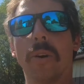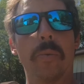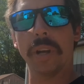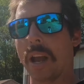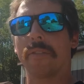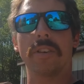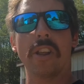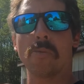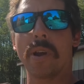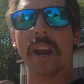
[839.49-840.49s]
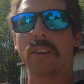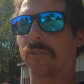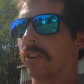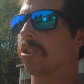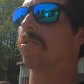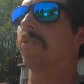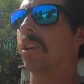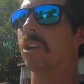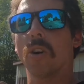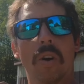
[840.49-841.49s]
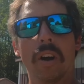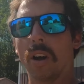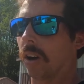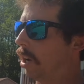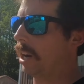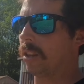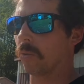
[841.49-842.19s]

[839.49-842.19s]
We have another magnet fishing video in the